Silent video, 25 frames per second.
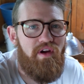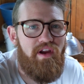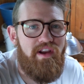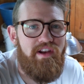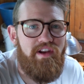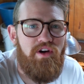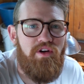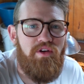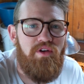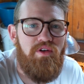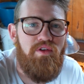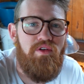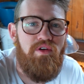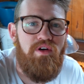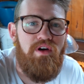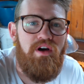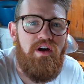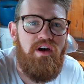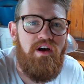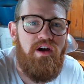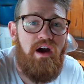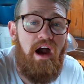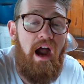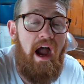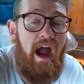I know
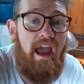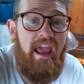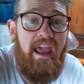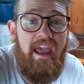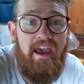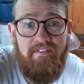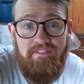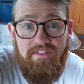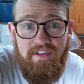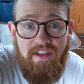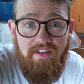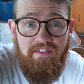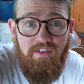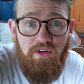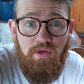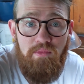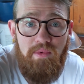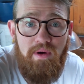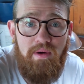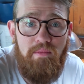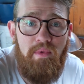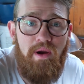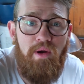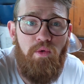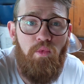I have never,
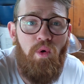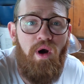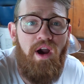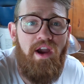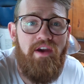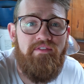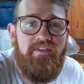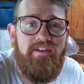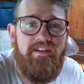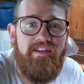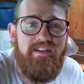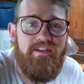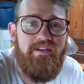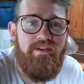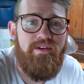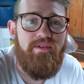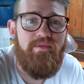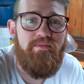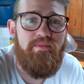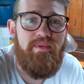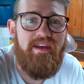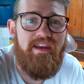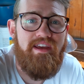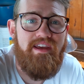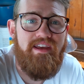but my wife has
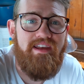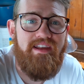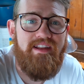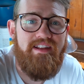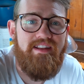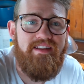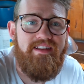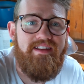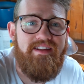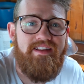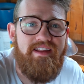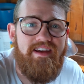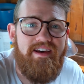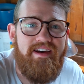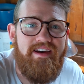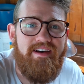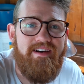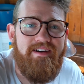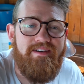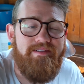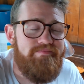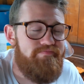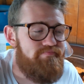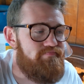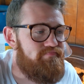told me it's
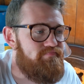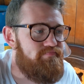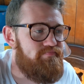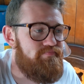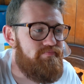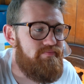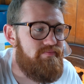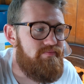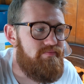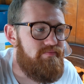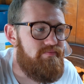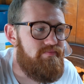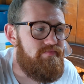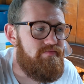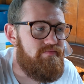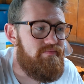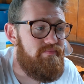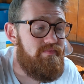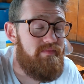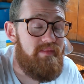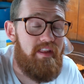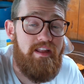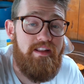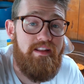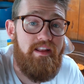
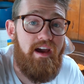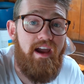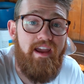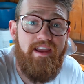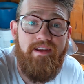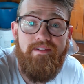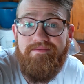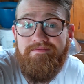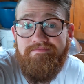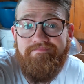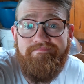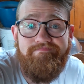they die,